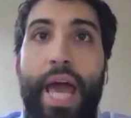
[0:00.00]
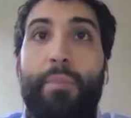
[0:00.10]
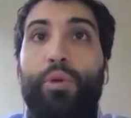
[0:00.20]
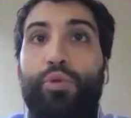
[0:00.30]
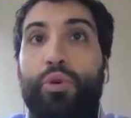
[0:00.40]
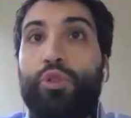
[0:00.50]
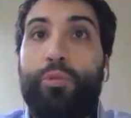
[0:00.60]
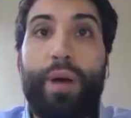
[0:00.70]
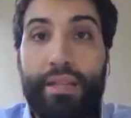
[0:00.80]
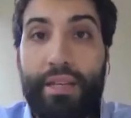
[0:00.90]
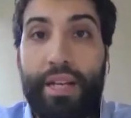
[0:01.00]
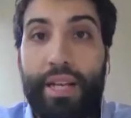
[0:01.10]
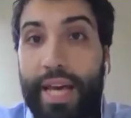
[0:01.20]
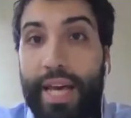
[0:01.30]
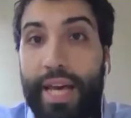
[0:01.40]
able to
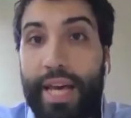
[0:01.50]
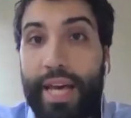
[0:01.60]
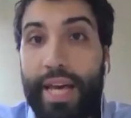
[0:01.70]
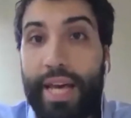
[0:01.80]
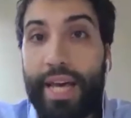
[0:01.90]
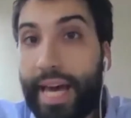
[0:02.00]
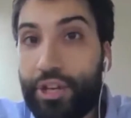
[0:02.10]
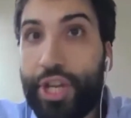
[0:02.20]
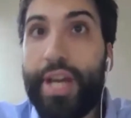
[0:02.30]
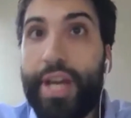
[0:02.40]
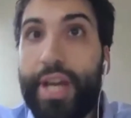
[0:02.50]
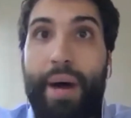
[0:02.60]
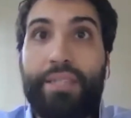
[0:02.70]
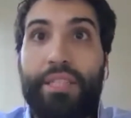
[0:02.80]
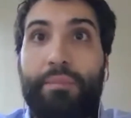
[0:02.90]
automatically again share
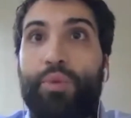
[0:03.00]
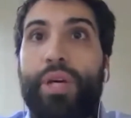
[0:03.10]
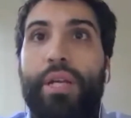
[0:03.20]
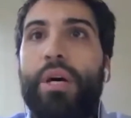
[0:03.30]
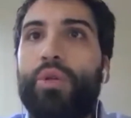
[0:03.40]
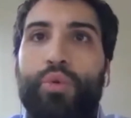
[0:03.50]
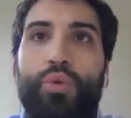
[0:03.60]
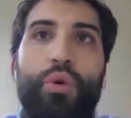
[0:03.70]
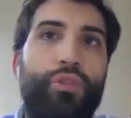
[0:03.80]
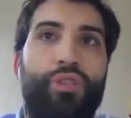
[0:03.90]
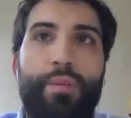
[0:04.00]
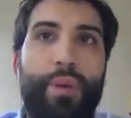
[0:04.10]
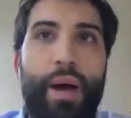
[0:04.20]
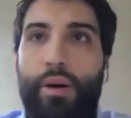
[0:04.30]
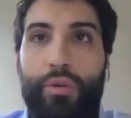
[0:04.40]
capacity between two or
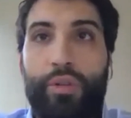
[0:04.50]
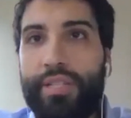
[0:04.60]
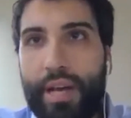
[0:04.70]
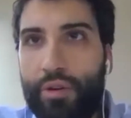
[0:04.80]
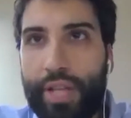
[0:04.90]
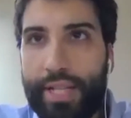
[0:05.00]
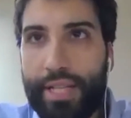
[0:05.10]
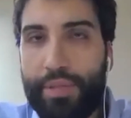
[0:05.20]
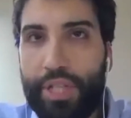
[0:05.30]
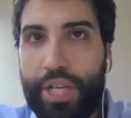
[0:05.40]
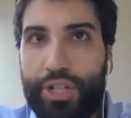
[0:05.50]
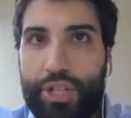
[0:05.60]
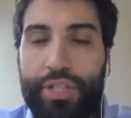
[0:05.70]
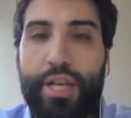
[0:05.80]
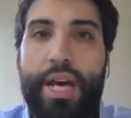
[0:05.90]
three secondary
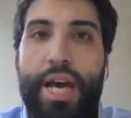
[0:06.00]
substations.